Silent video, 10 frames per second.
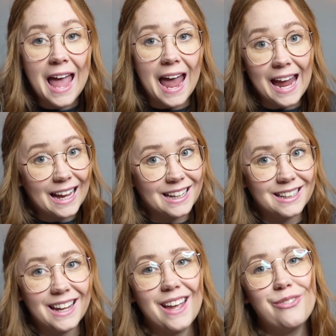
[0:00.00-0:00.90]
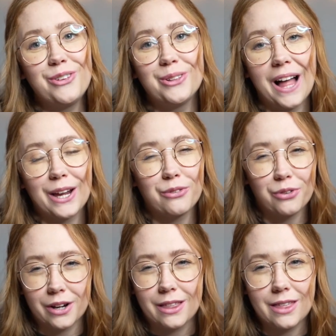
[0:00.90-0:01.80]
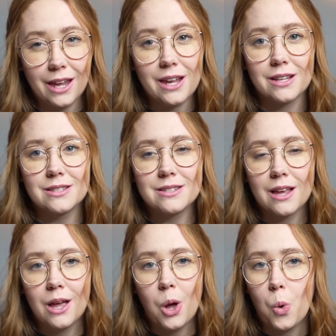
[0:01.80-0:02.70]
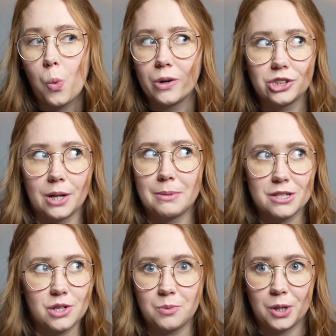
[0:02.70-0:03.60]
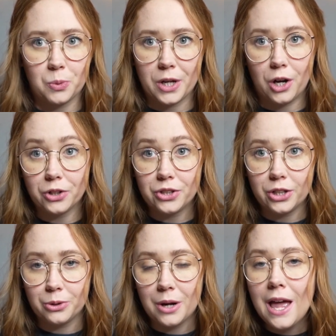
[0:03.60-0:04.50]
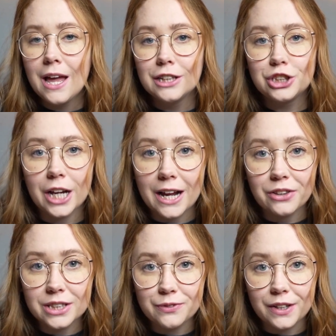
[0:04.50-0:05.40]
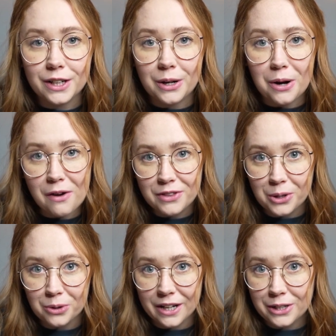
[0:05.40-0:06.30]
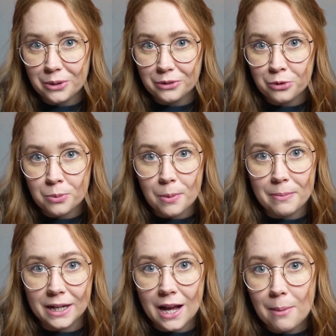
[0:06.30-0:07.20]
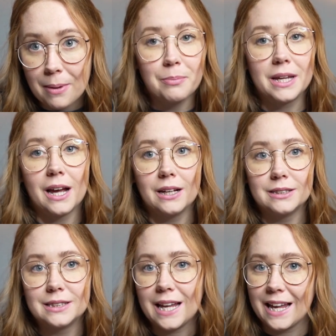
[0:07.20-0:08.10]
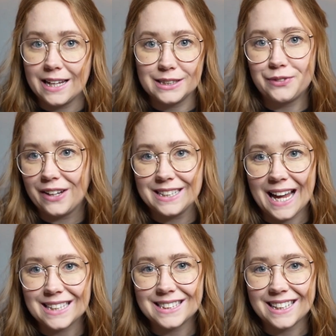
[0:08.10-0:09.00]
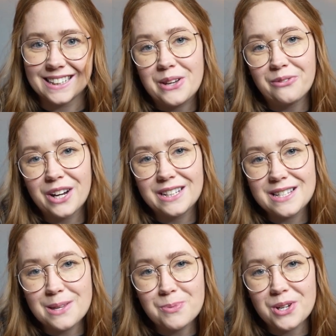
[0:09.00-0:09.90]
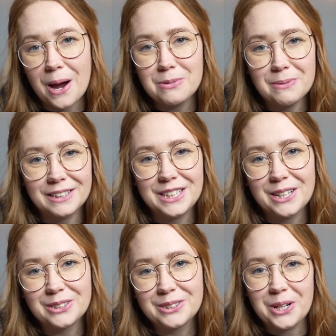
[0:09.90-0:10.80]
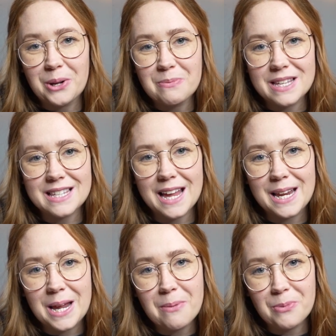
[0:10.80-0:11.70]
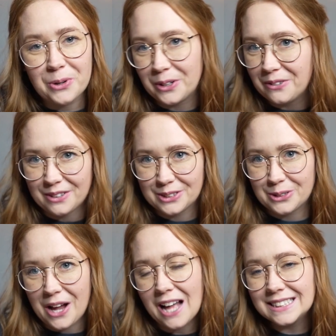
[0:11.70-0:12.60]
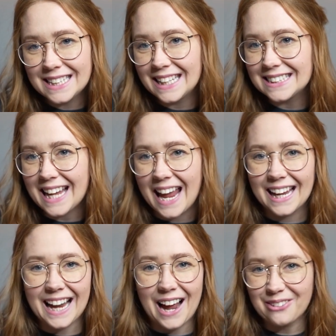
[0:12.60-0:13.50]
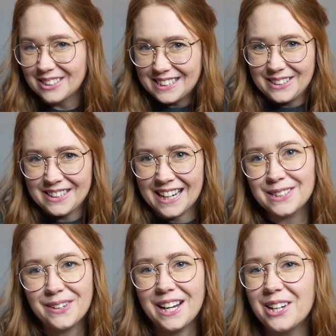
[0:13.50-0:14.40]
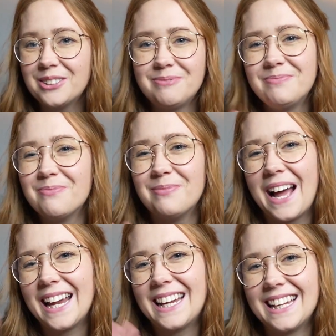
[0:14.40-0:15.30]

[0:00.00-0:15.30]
And if you like free things, which I'm assuming we all do, check out this video of the Orlando Informer meetup because it is fantastic. Don't forget to subscribe to my channel don't miss any more Universal content, and I will see you in the next video. Bye.